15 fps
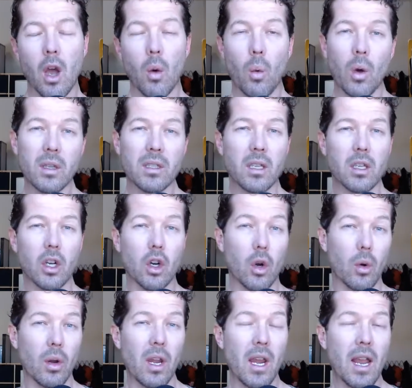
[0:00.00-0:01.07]
Once a
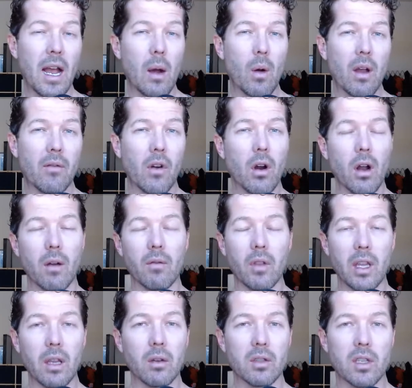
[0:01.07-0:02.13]
decree, however, of
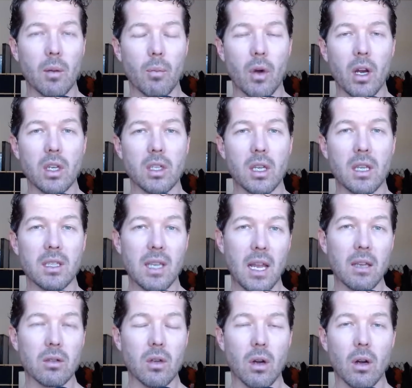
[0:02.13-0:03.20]
legal separation is
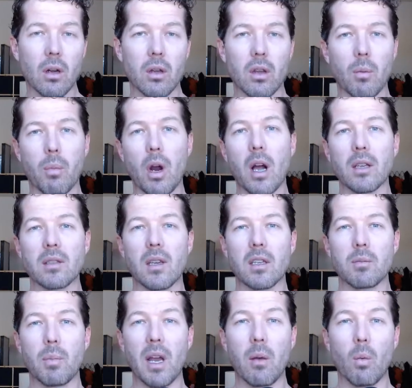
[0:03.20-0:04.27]
entered, the process
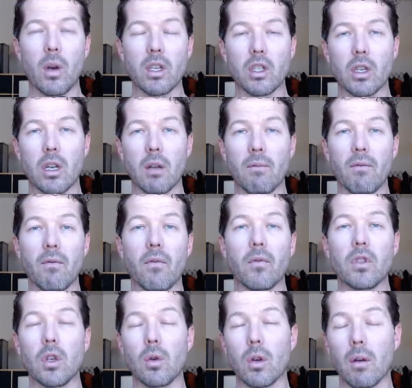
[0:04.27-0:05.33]
by which
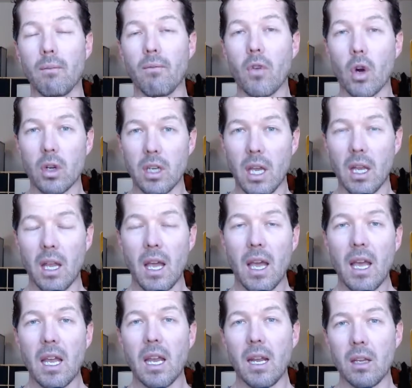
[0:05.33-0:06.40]
to convert it
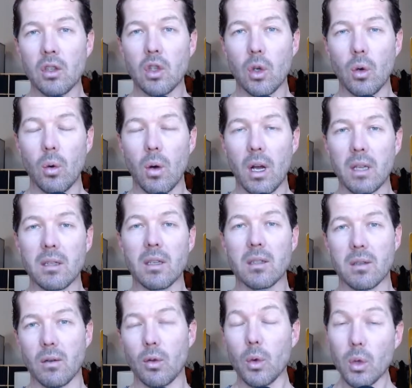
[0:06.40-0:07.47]
into a
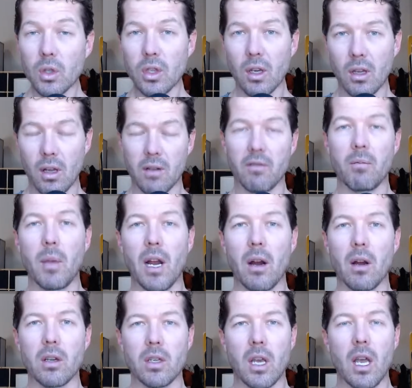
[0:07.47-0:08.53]
dissolution of
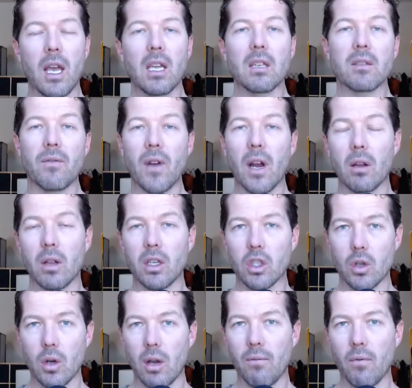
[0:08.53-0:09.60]
marriage is fairly
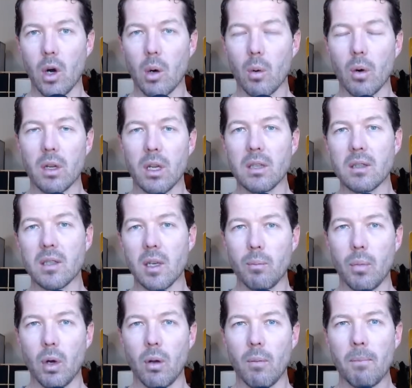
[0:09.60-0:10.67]
straightforward and
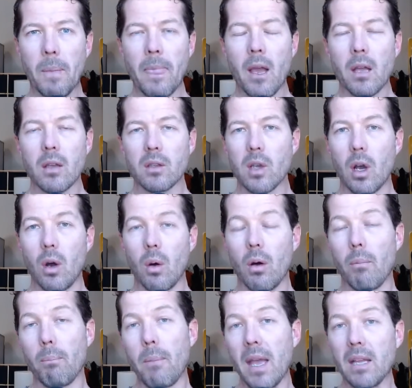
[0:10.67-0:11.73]
simple. So
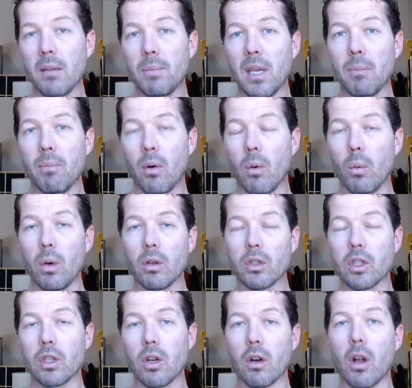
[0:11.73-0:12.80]
many people will
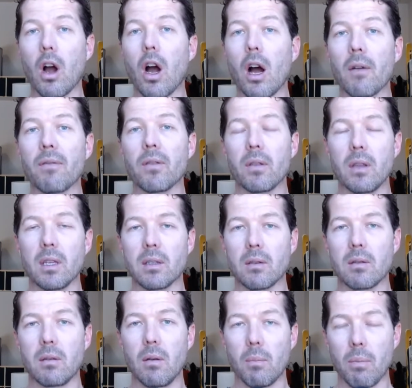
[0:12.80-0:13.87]
start off
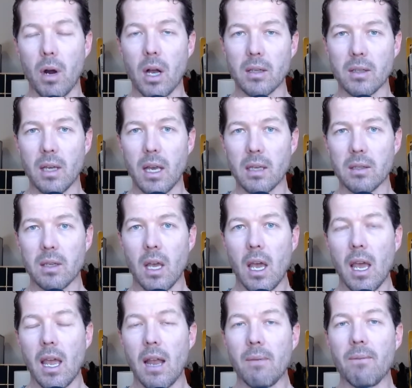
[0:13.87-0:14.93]
the process
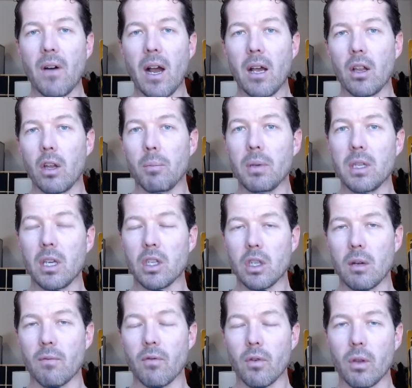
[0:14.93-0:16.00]
and file a
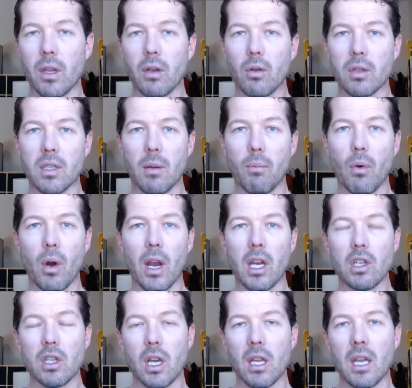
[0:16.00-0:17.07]
petition for legal
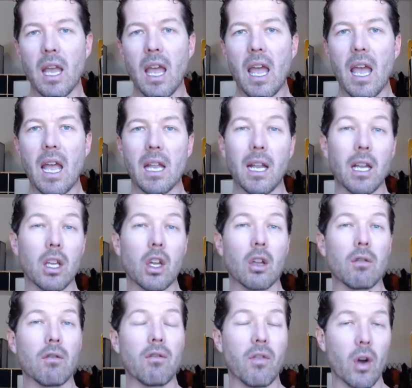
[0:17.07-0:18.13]
separation and then
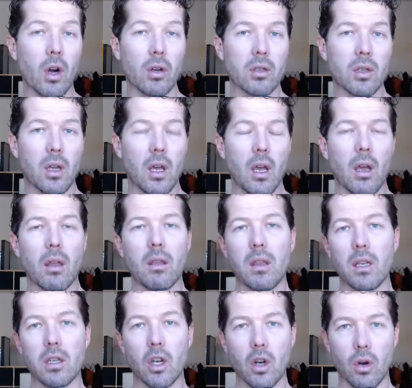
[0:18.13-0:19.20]
convert
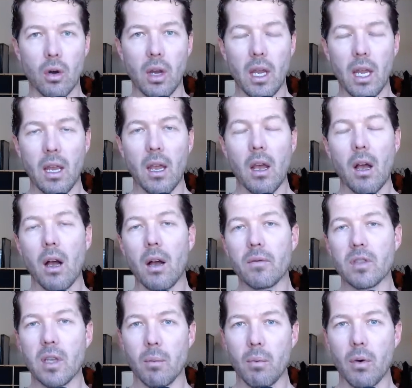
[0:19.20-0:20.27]
the decree of
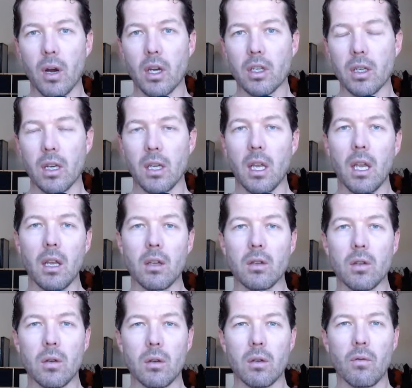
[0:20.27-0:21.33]
separation
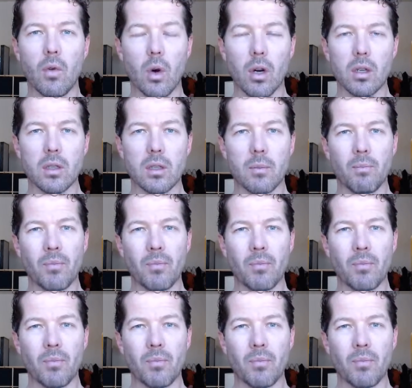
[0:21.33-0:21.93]
into divorce.